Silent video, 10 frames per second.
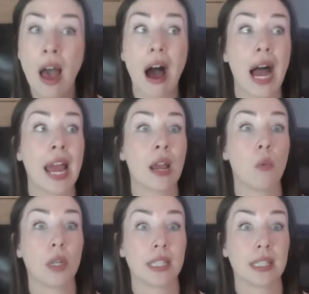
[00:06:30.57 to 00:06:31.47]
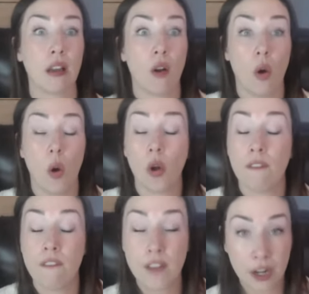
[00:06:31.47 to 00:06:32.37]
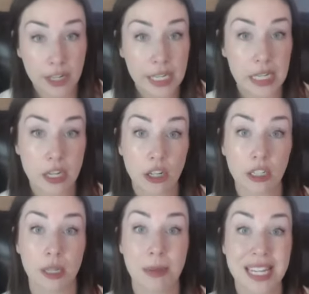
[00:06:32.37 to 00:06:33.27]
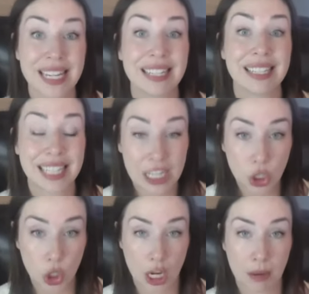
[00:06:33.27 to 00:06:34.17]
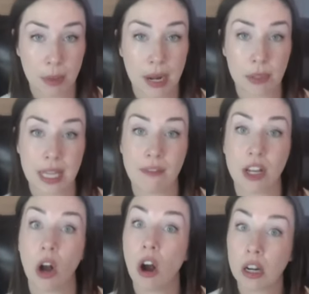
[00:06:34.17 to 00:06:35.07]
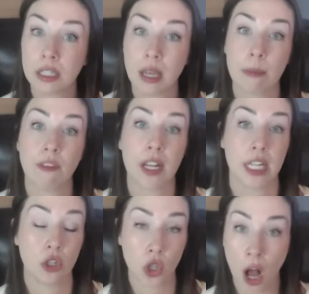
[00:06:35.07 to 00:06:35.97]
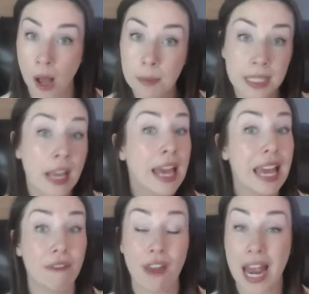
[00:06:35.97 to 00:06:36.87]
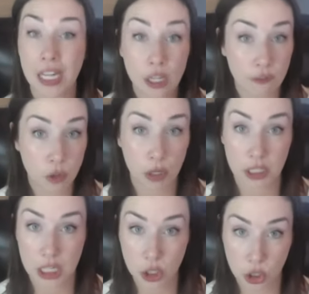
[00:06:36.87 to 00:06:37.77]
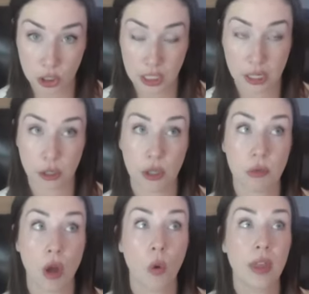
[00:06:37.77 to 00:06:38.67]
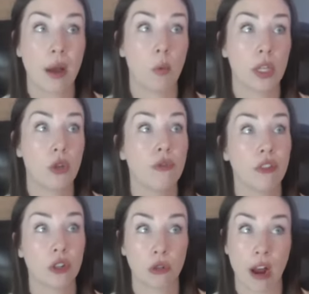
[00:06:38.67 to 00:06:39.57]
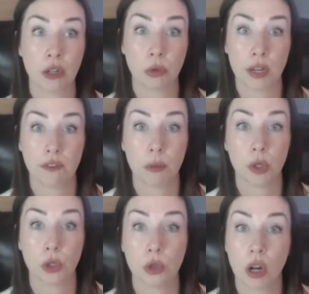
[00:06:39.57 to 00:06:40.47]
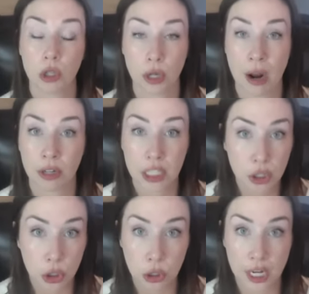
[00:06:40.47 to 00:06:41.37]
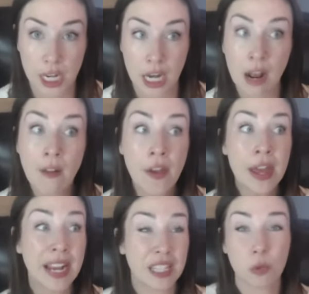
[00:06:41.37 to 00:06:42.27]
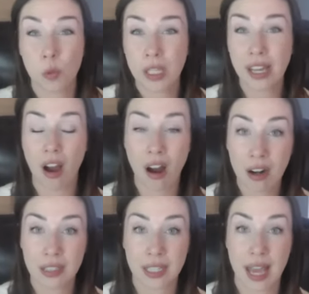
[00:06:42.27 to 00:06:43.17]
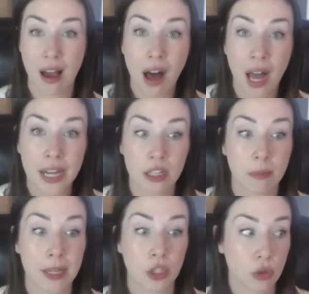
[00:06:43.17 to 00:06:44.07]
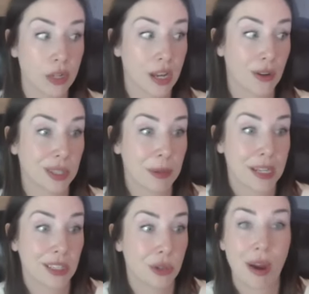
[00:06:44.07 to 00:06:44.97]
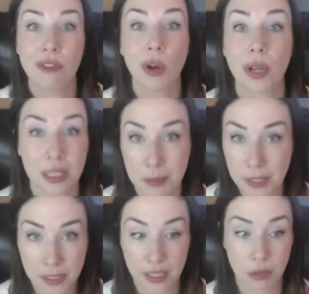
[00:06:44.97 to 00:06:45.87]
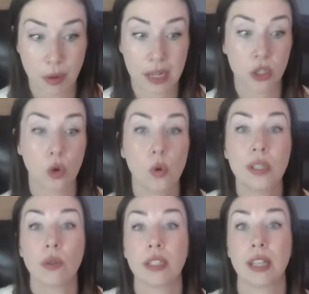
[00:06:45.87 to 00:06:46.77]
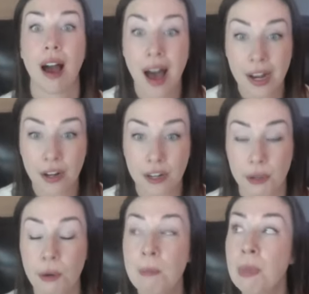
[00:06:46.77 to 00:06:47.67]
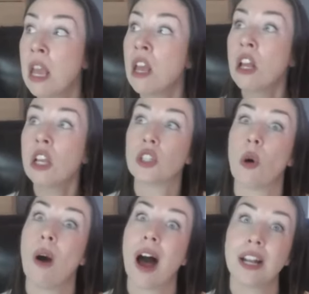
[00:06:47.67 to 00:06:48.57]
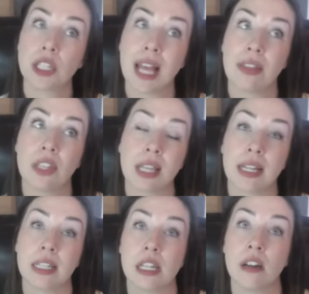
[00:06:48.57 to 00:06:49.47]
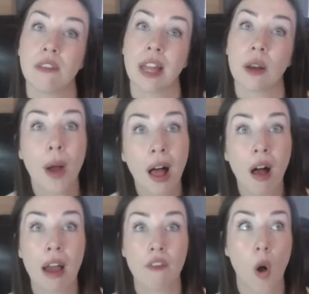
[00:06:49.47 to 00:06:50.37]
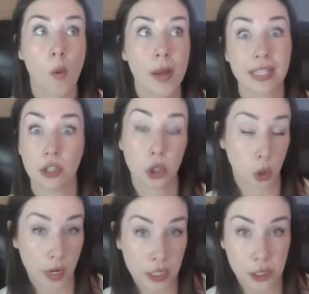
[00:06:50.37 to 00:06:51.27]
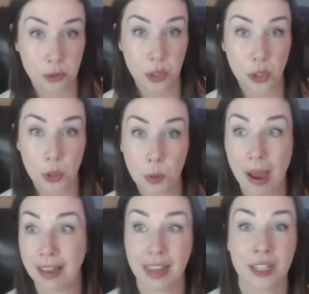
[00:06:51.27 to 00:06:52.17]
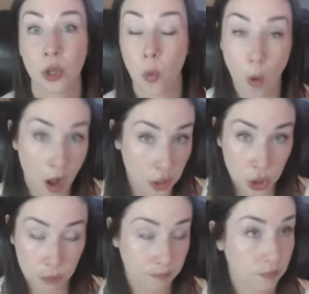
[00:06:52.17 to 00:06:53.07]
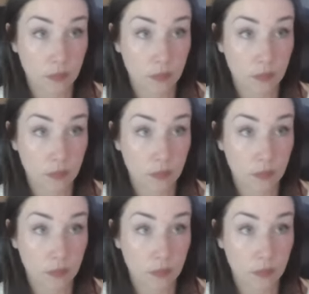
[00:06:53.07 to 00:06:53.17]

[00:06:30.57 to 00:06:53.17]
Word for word: I was very eager to begin teaching, but I was having a hard time finding jobs. If any of you are teachers here, you know that when you first graduate from your 200-hour teacher training, it's really hard to get hired by studios because you have no experience, right? So who is going to hire you? So I just had this idea of like, well, I've always enjoyed YouTube. I like to watch